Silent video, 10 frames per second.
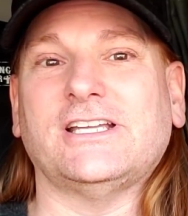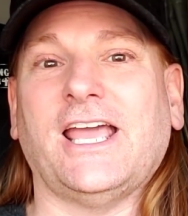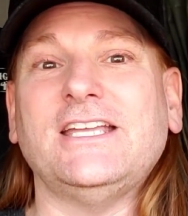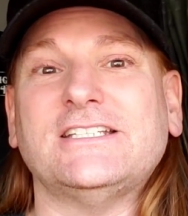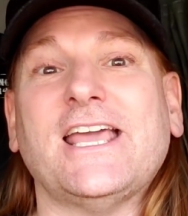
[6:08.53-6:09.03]

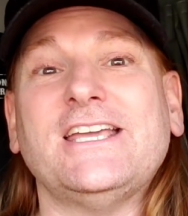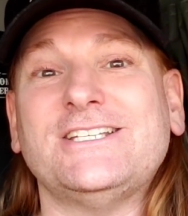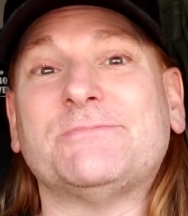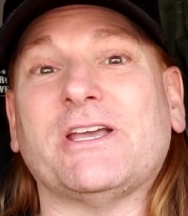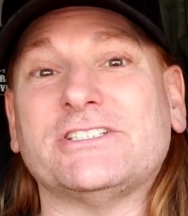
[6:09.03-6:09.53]
8
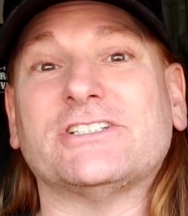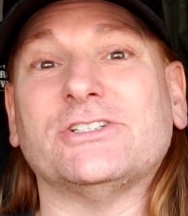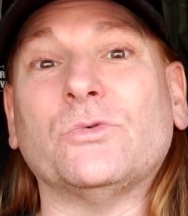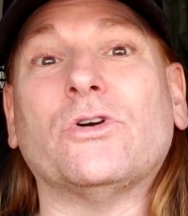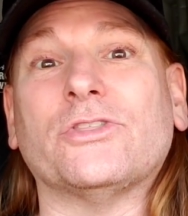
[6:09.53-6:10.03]
days
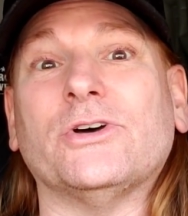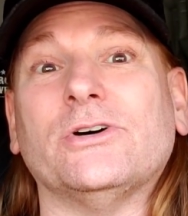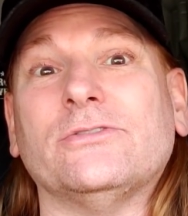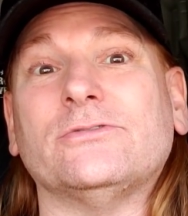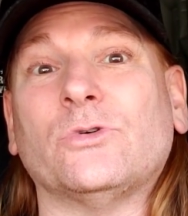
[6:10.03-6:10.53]
basically worth
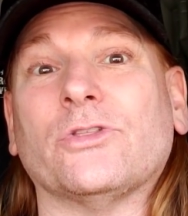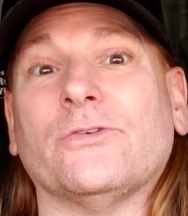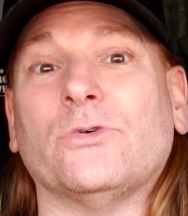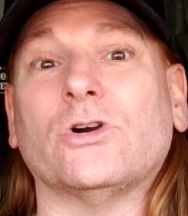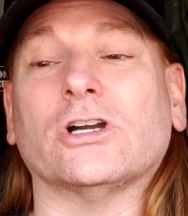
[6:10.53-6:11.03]
of
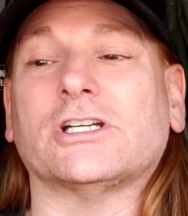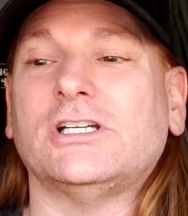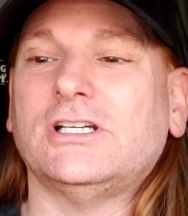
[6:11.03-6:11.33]
work.